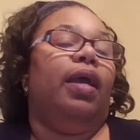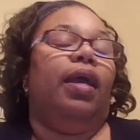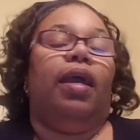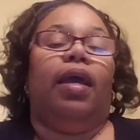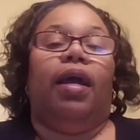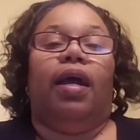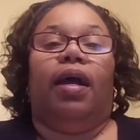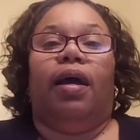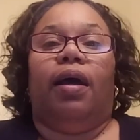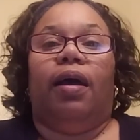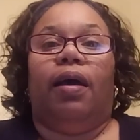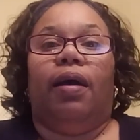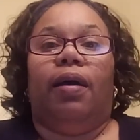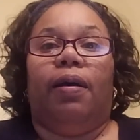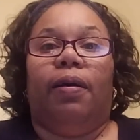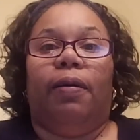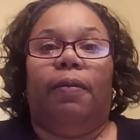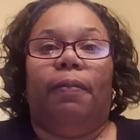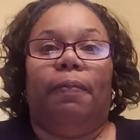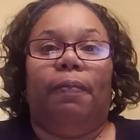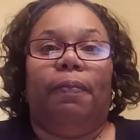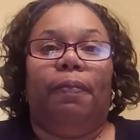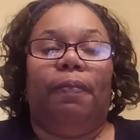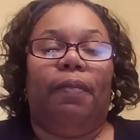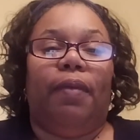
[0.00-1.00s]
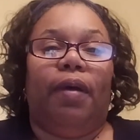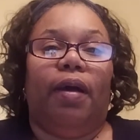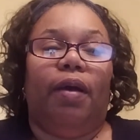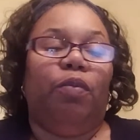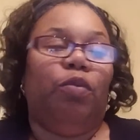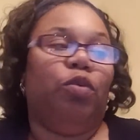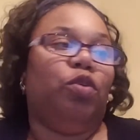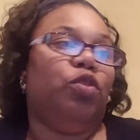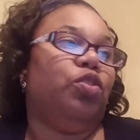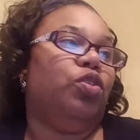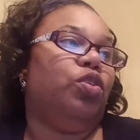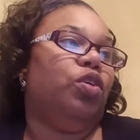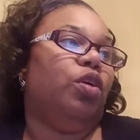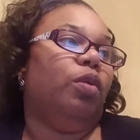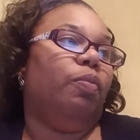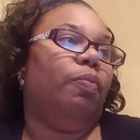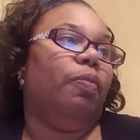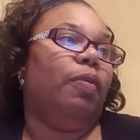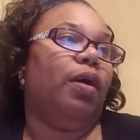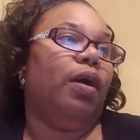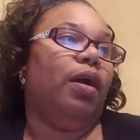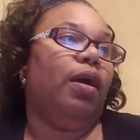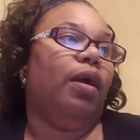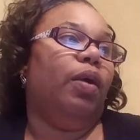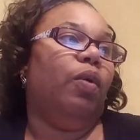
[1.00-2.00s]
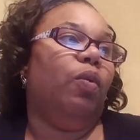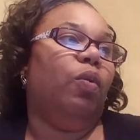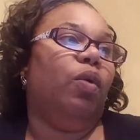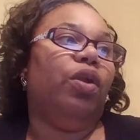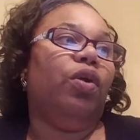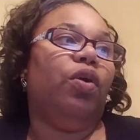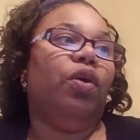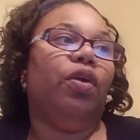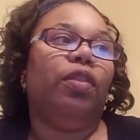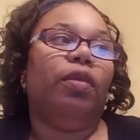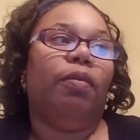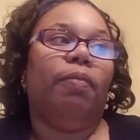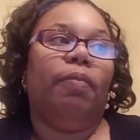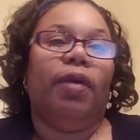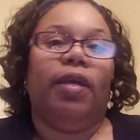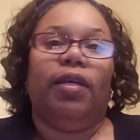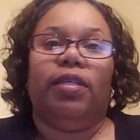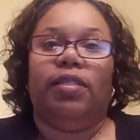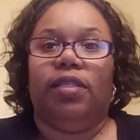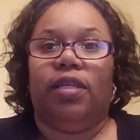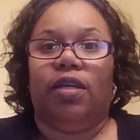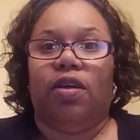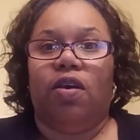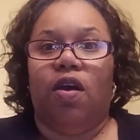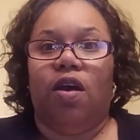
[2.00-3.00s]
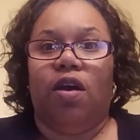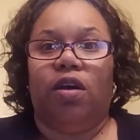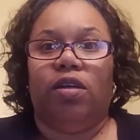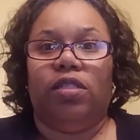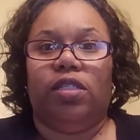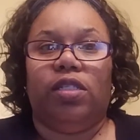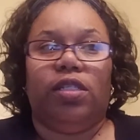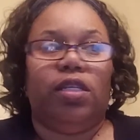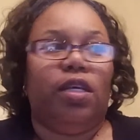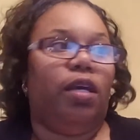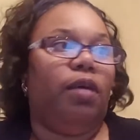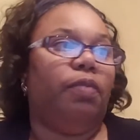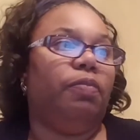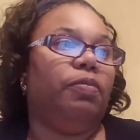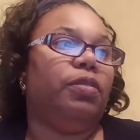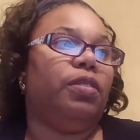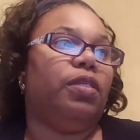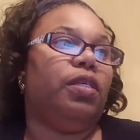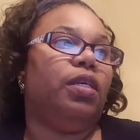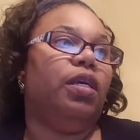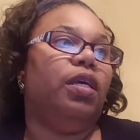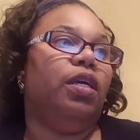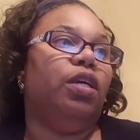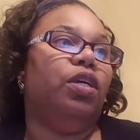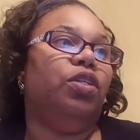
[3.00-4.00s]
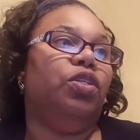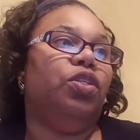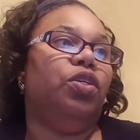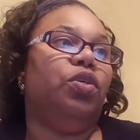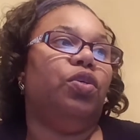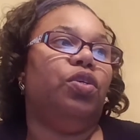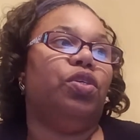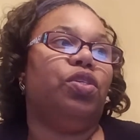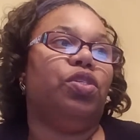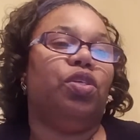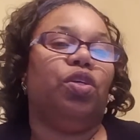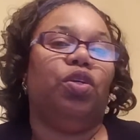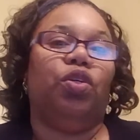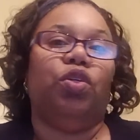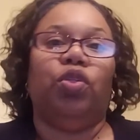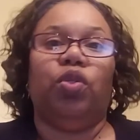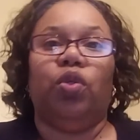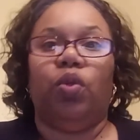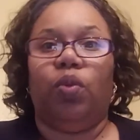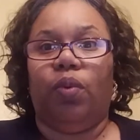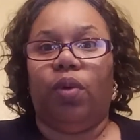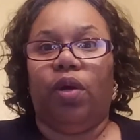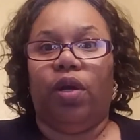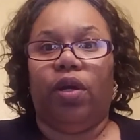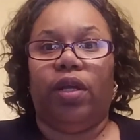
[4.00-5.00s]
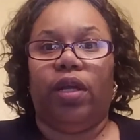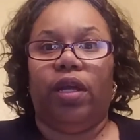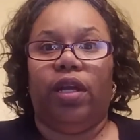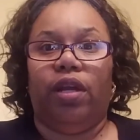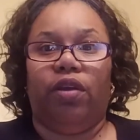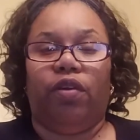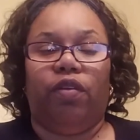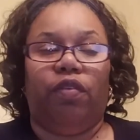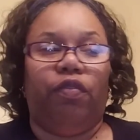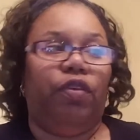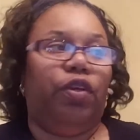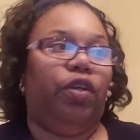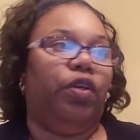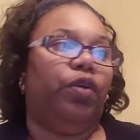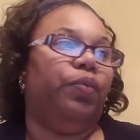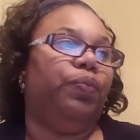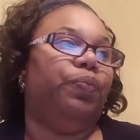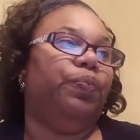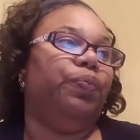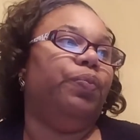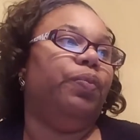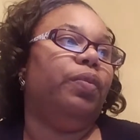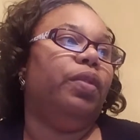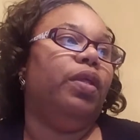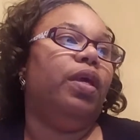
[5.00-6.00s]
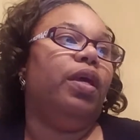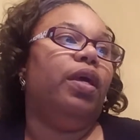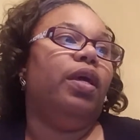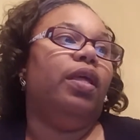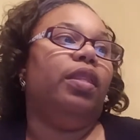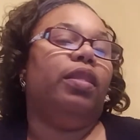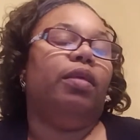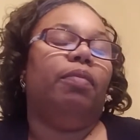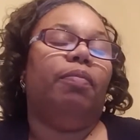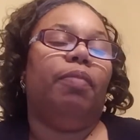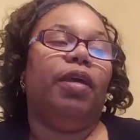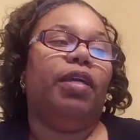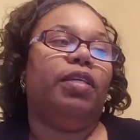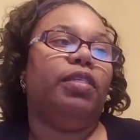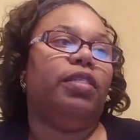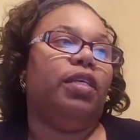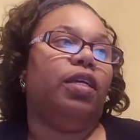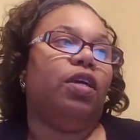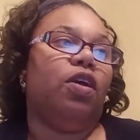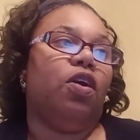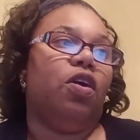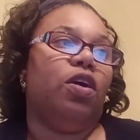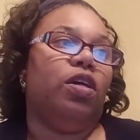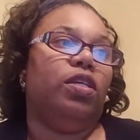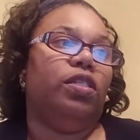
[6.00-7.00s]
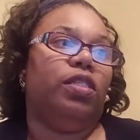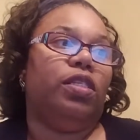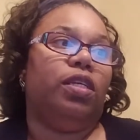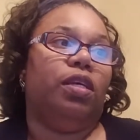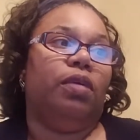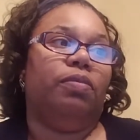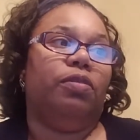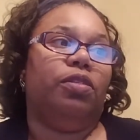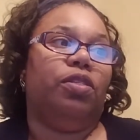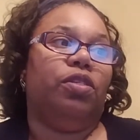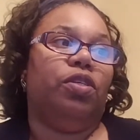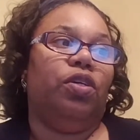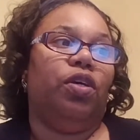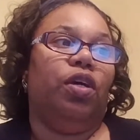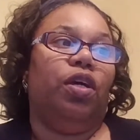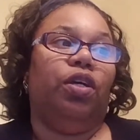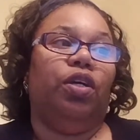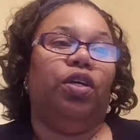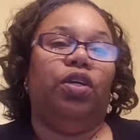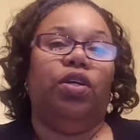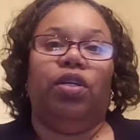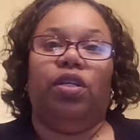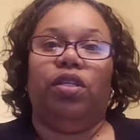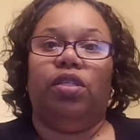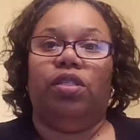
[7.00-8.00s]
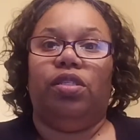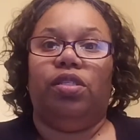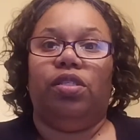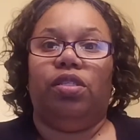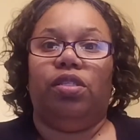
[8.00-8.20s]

I will start by what are the basic concepts to a social work interview? The basic concepts to a good